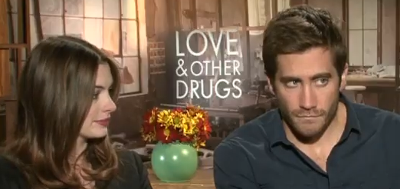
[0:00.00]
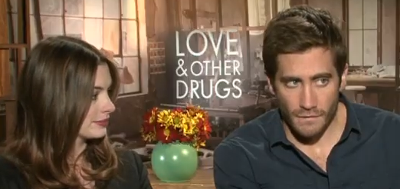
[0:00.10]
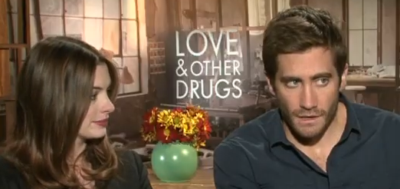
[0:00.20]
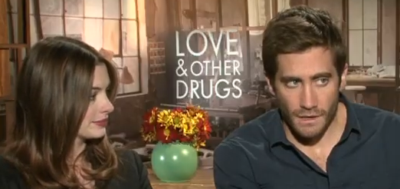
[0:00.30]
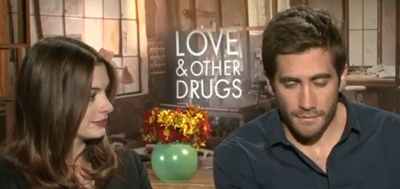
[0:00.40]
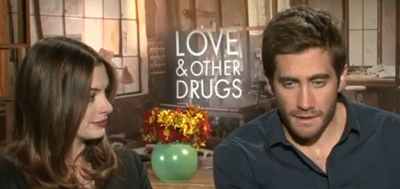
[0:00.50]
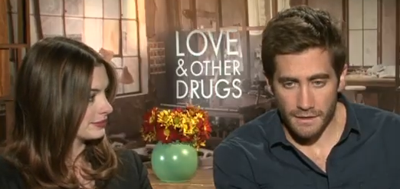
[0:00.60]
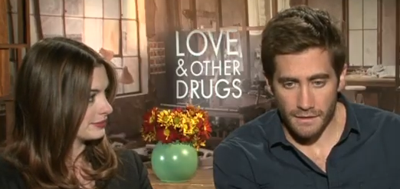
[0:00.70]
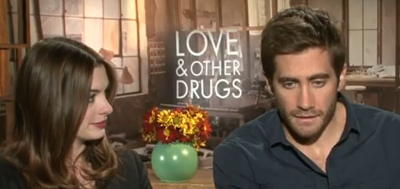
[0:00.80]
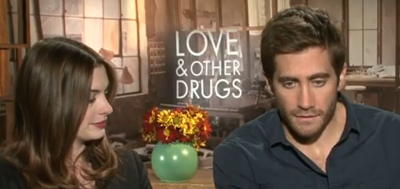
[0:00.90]
Speaker 1: Yeah, I mean,
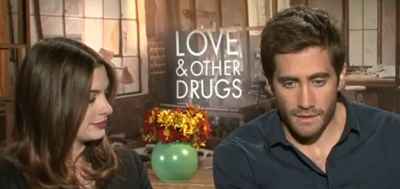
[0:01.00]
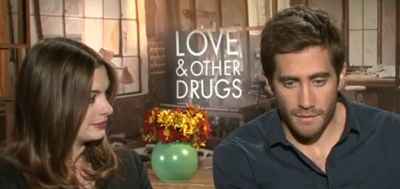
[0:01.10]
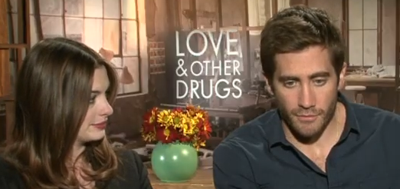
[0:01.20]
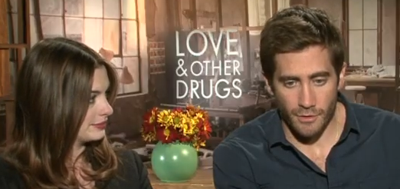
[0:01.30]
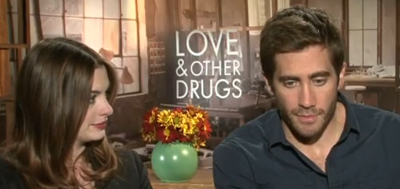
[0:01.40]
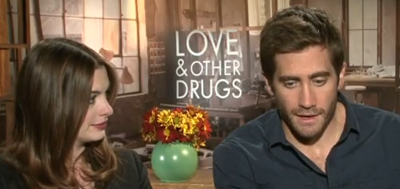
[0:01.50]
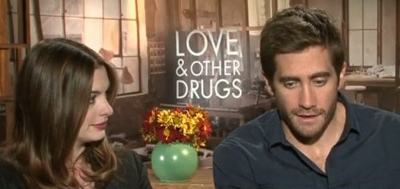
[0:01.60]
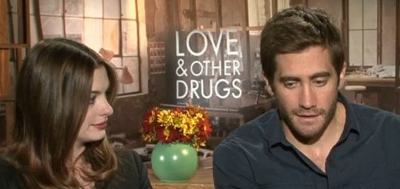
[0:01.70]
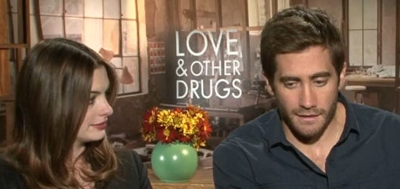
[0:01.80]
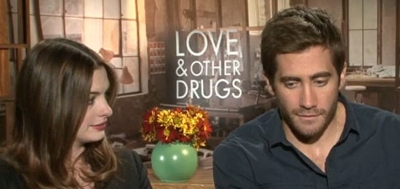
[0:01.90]
I think that
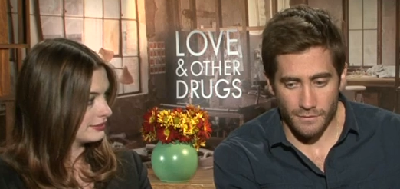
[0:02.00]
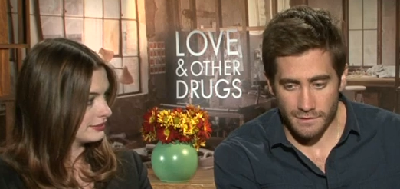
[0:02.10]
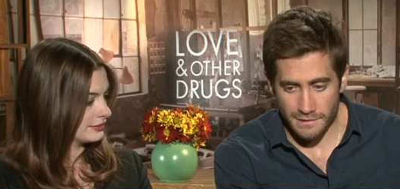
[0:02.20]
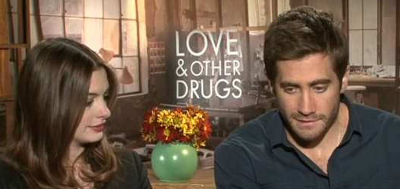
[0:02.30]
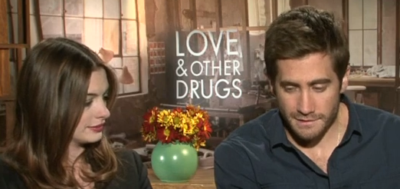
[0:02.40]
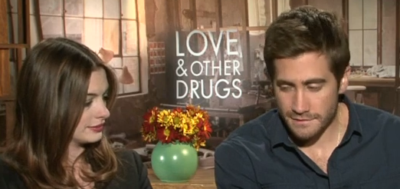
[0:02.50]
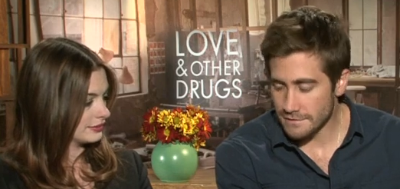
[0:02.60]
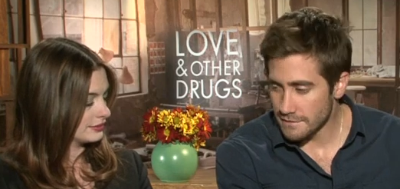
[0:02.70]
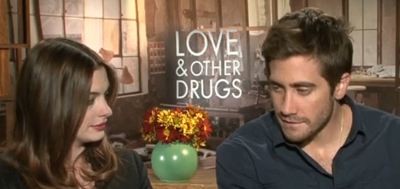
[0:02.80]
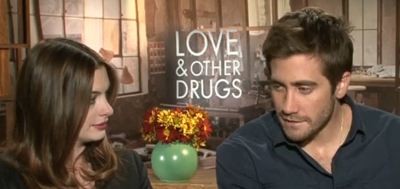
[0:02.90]
Brokeback was
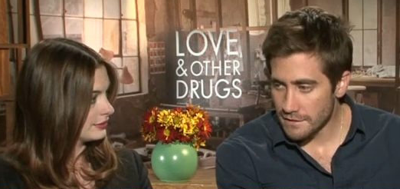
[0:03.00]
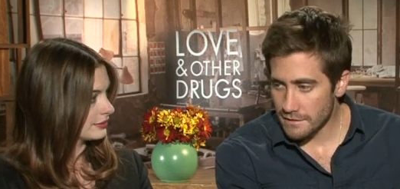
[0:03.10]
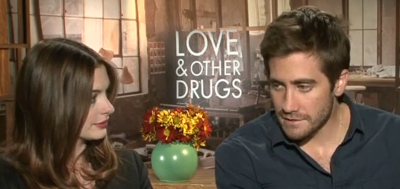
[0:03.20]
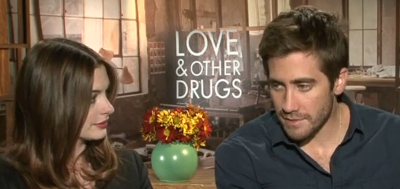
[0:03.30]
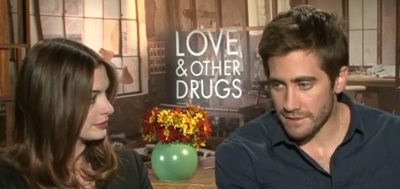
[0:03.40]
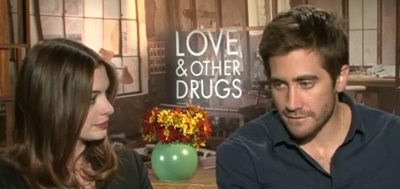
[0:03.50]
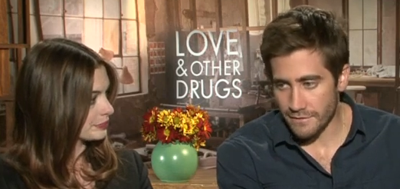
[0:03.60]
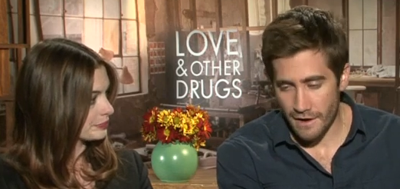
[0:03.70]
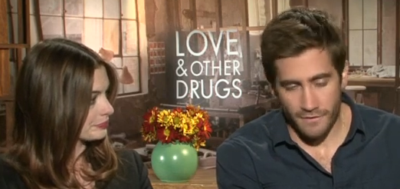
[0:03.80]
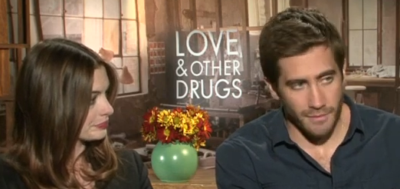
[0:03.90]
special
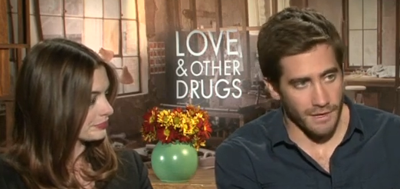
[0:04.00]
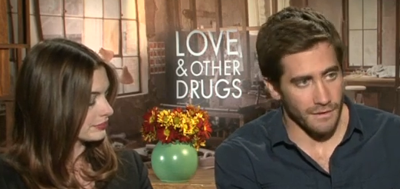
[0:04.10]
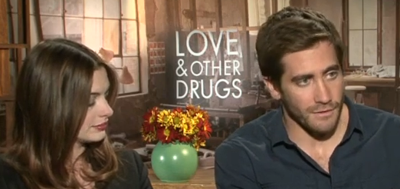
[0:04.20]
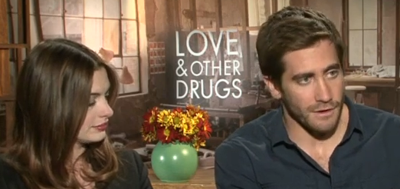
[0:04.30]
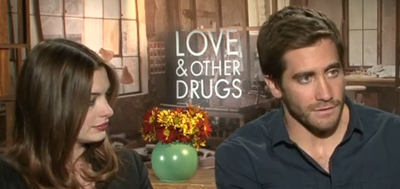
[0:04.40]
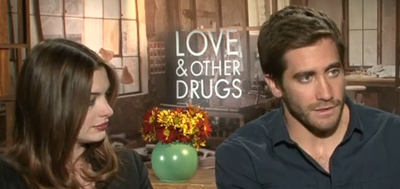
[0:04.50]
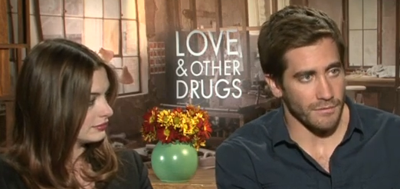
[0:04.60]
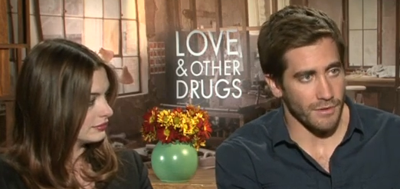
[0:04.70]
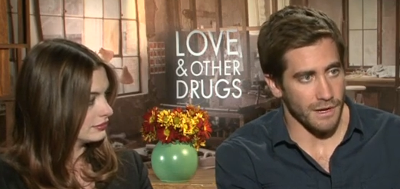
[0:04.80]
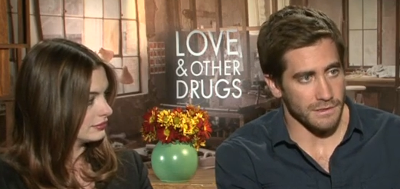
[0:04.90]
for everybody involved, and
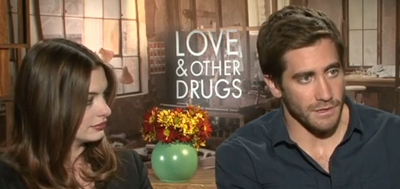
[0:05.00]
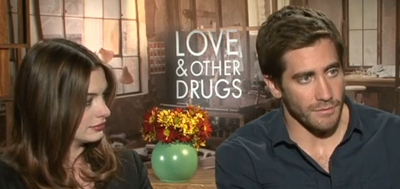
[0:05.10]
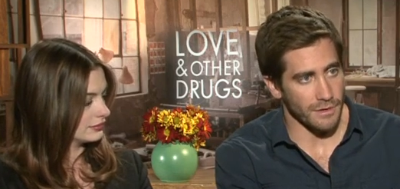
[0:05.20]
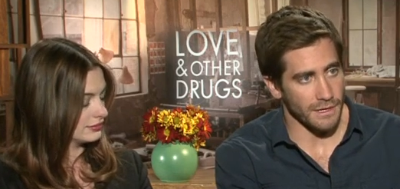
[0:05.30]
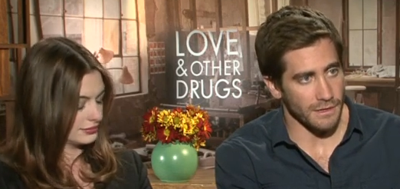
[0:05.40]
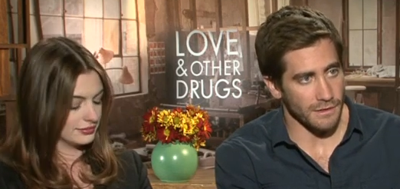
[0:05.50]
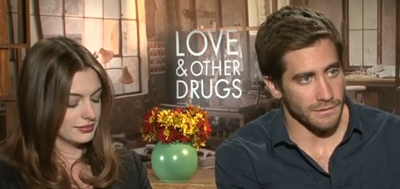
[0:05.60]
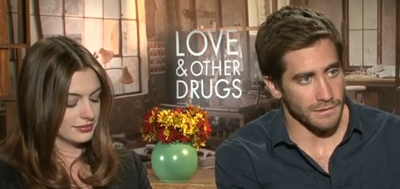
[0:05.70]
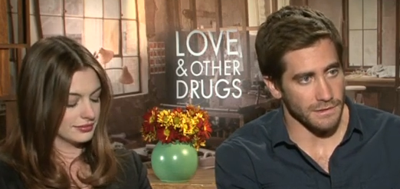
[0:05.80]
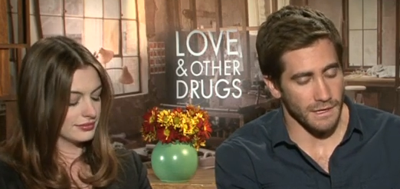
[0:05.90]
it brought us all pretty close,